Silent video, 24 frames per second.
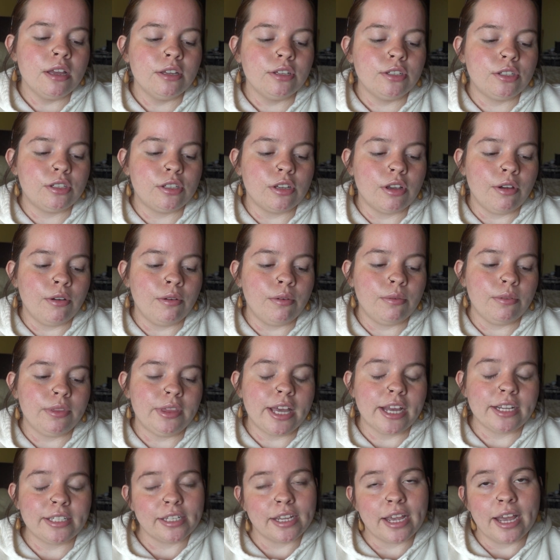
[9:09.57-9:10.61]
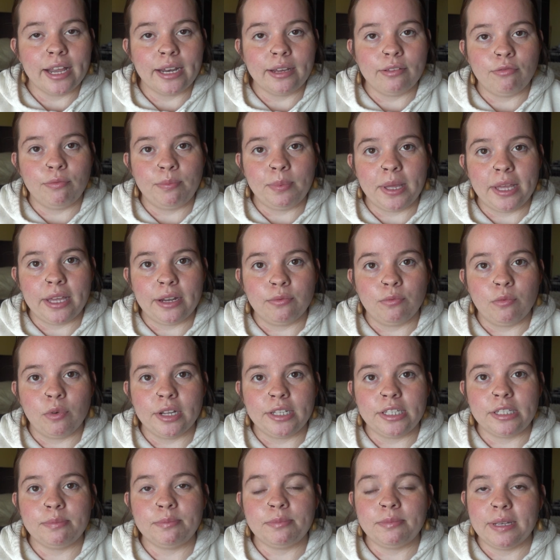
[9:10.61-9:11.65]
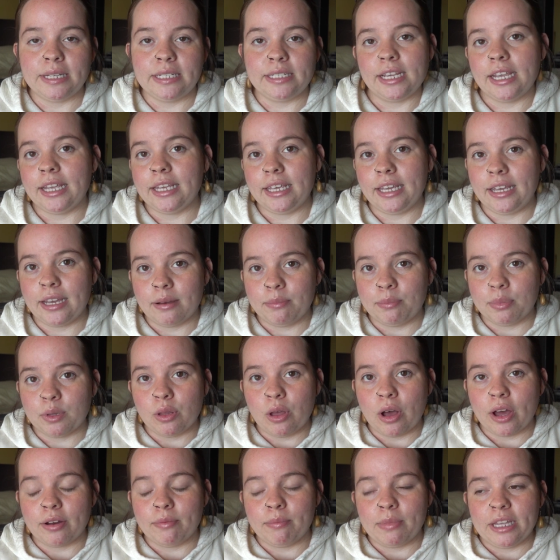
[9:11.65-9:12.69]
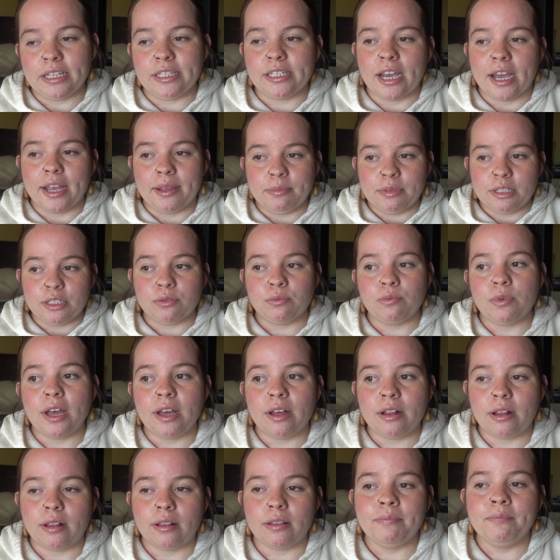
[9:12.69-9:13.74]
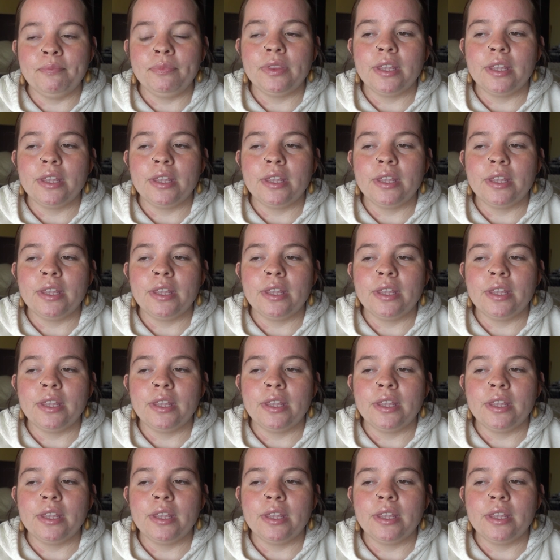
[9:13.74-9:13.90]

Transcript: So that's kind of been what's been taking up a lot of my time as well.